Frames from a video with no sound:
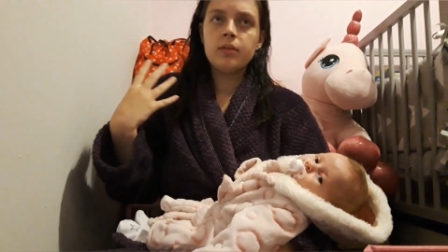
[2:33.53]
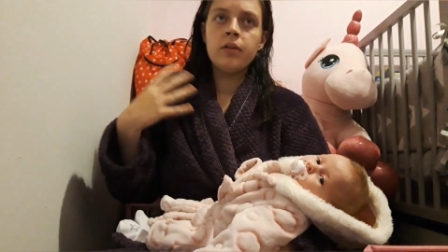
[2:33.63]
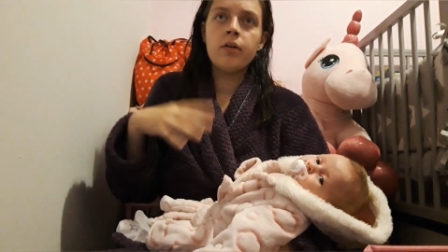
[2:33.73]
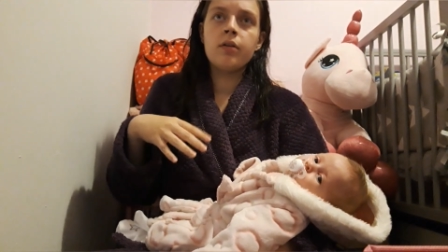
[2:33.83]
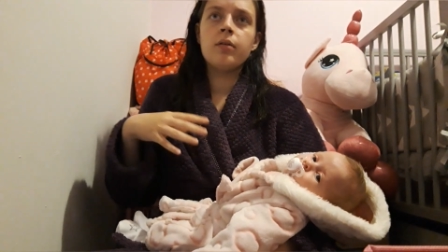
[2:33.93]

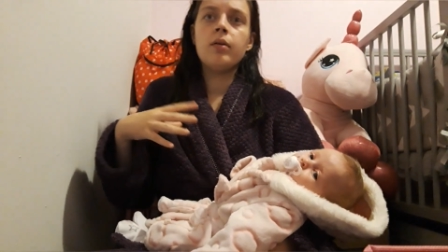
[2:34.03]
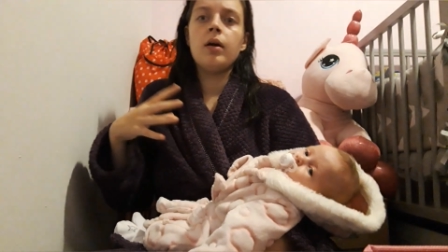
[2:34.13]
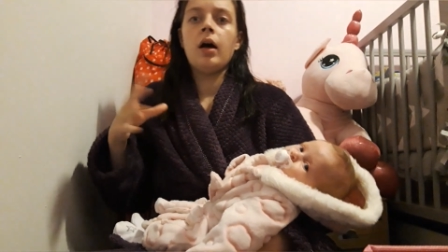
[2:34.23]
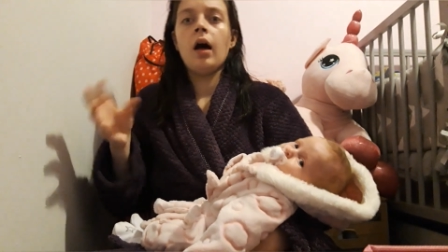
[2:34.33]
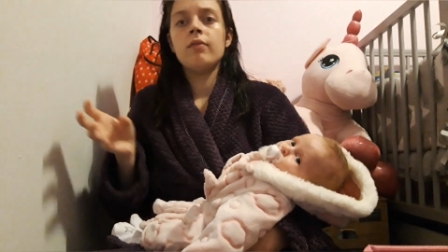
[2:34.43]
like
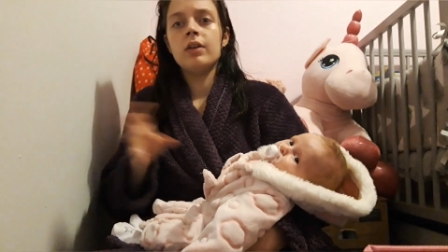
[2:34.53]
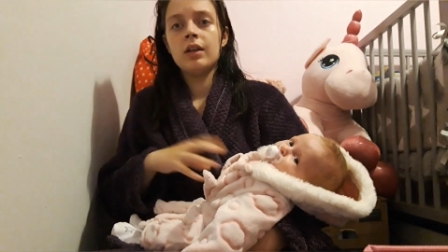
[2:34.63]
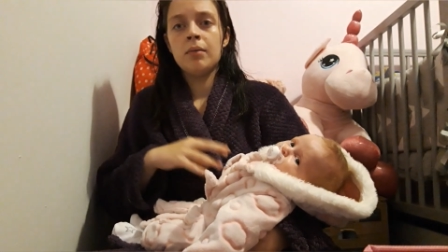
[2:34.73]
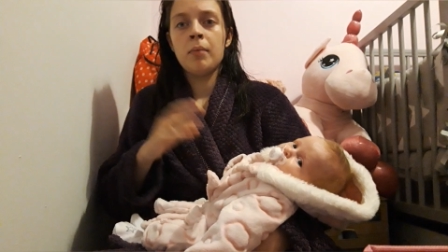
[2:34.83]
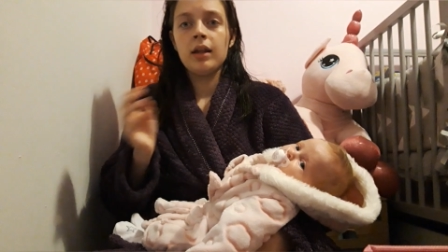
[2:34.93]

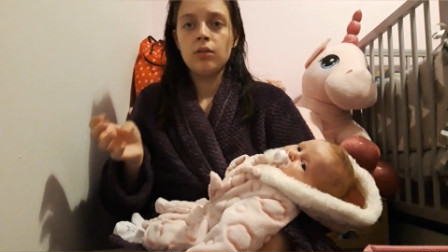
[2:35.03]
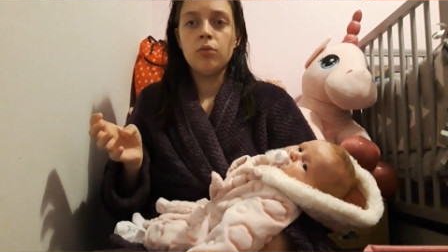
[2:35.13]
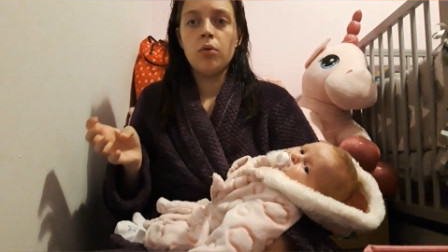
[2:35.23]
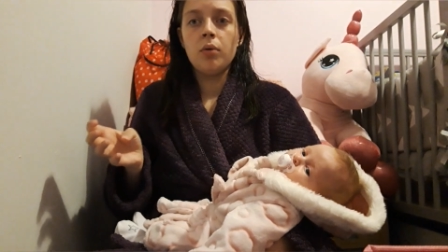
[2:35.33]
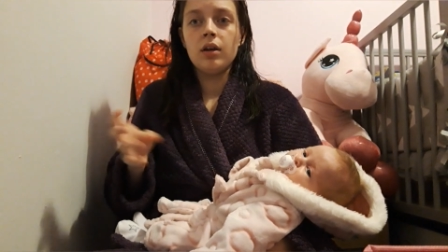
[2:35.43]
having the
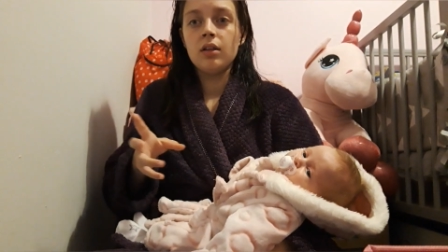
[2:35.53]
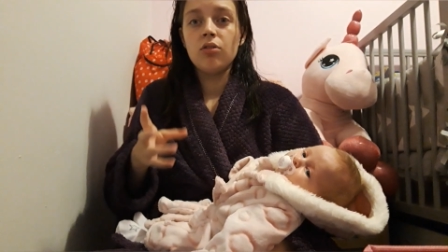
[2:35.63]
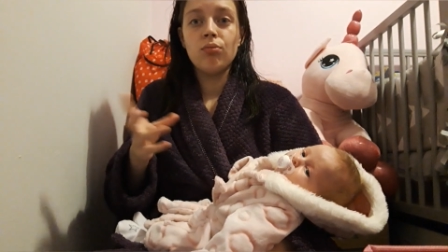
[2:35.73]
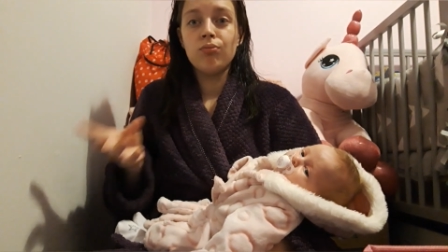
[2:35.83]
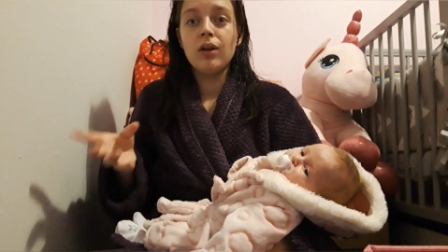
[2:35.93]
manual one, it
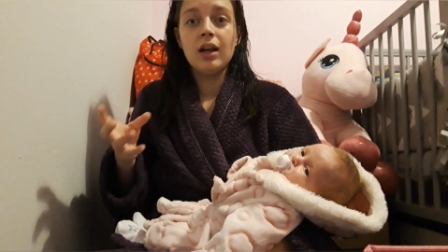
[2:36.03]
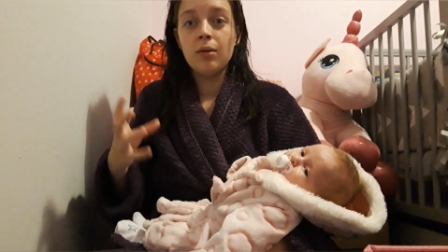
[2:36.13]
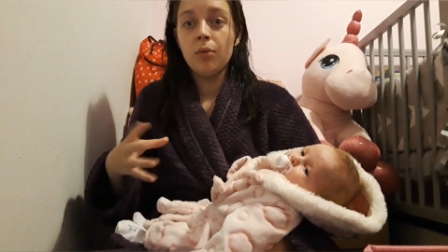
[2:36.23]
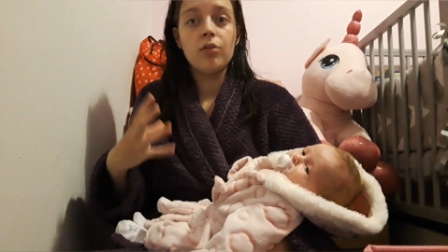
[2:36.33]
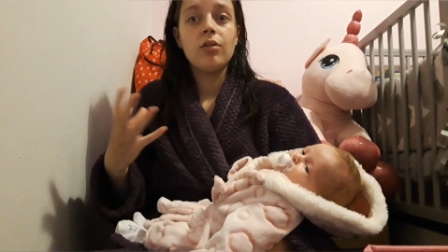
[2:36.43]
just
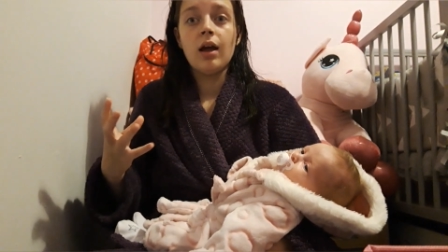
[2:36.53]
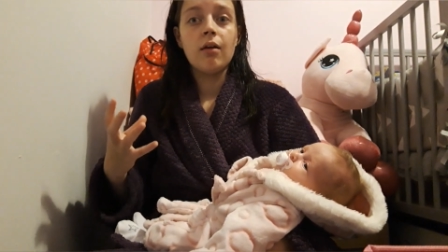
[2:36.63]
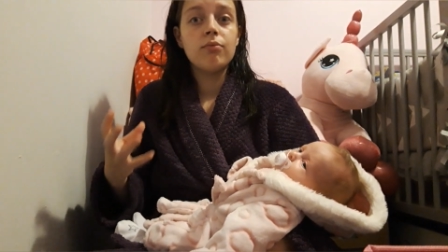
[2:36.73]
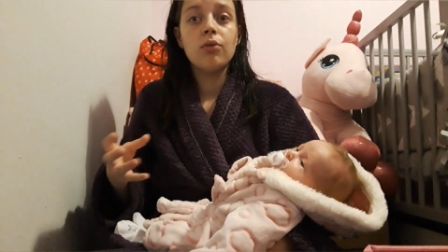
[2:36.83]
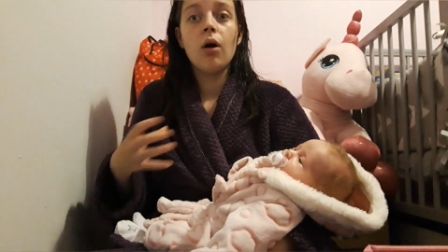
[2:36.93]
really wasn't
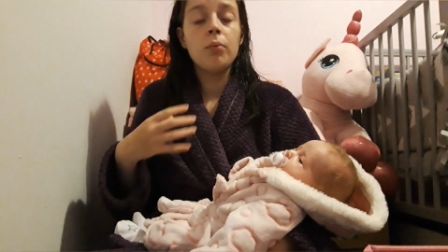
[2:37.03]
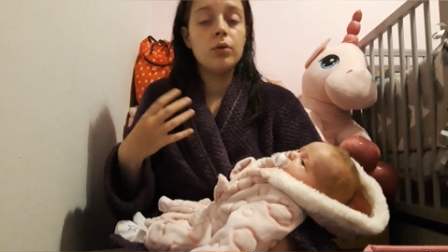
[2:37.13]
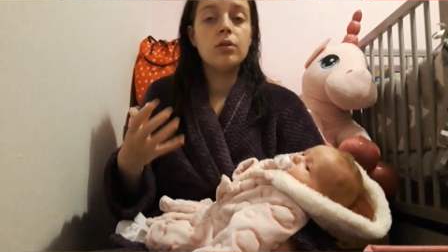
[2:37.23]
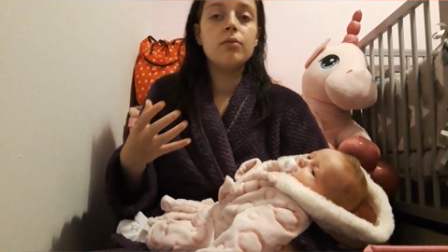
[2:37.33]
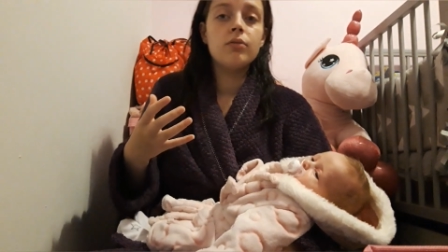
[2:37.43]
helpful. I
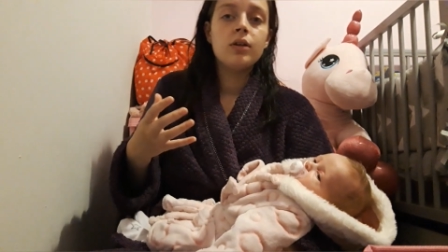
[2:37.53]
would have,